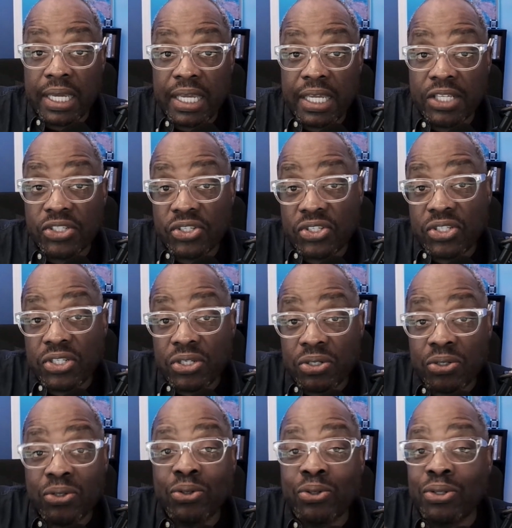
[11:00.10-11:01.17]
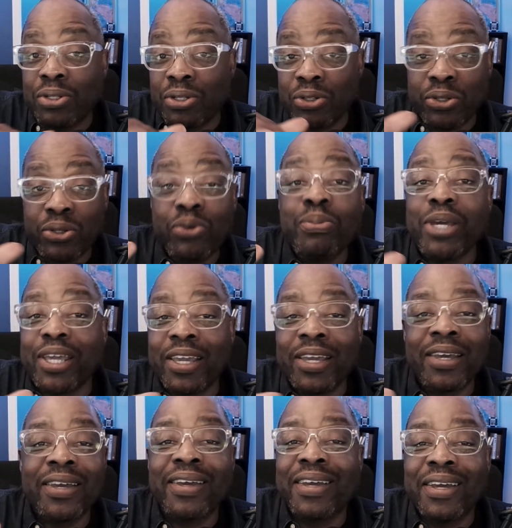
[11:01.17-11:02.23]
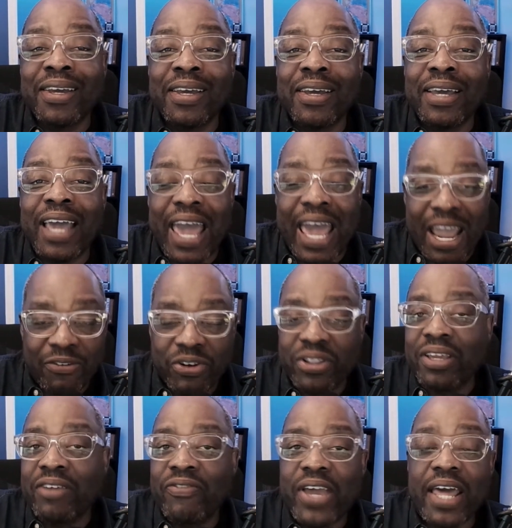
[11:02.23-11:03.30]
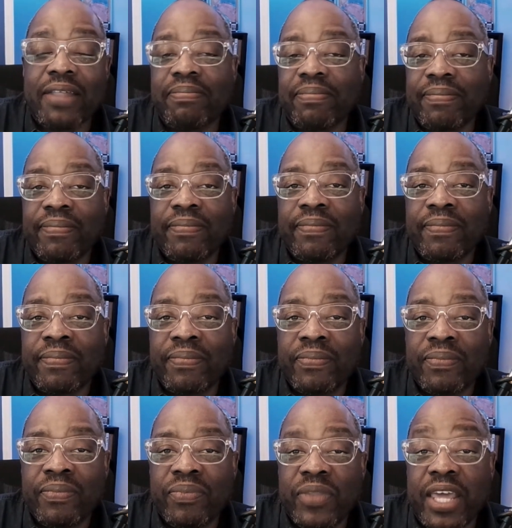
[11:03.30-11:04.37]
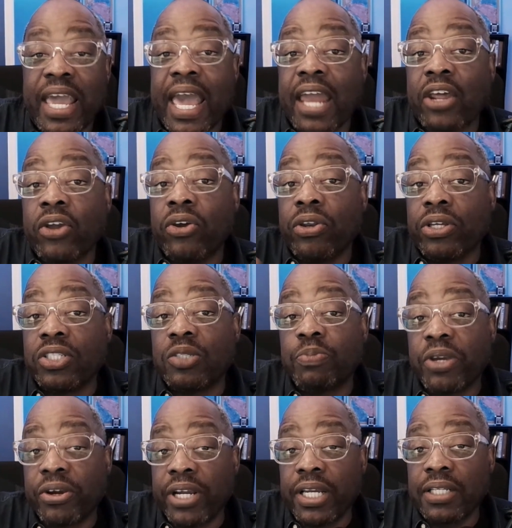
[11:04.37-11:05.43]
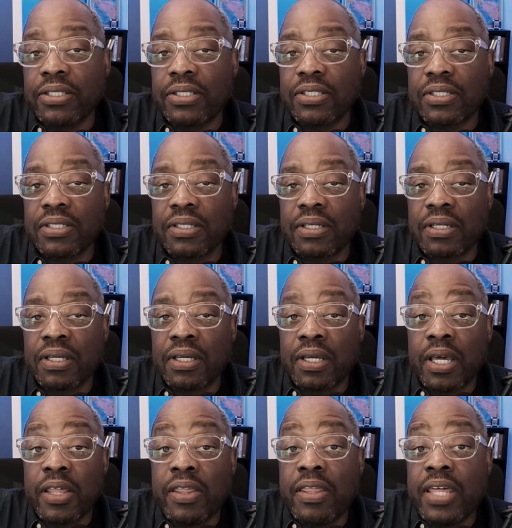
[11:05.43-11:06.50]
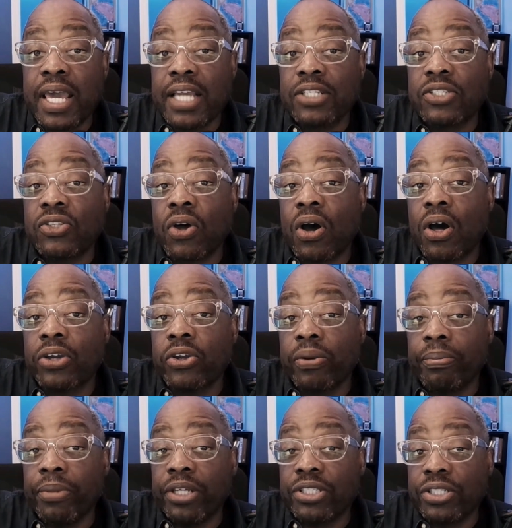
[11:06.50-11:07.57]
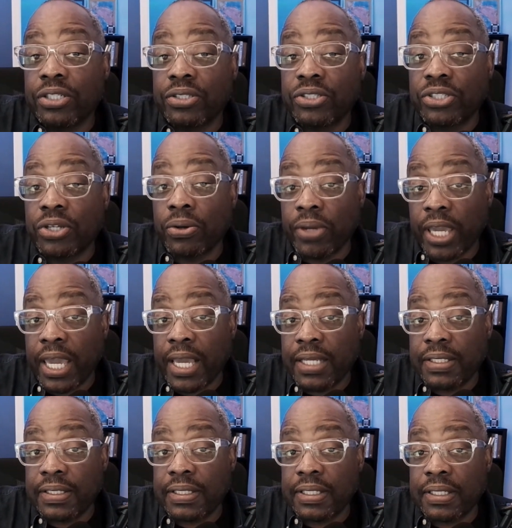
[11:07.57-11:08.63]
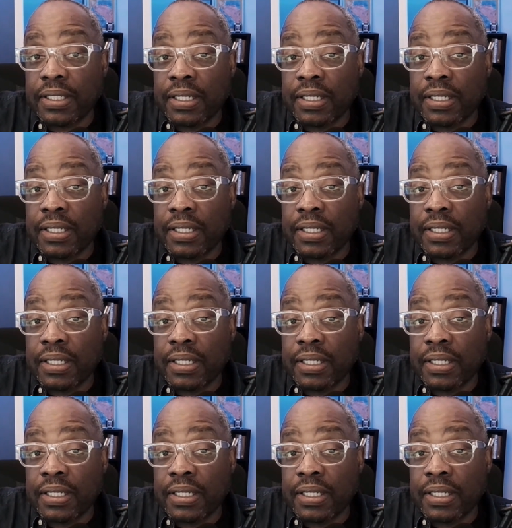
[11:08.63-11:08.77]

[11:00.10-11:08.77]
is still looming after the event. They had a good experience. They saw your mission showcased.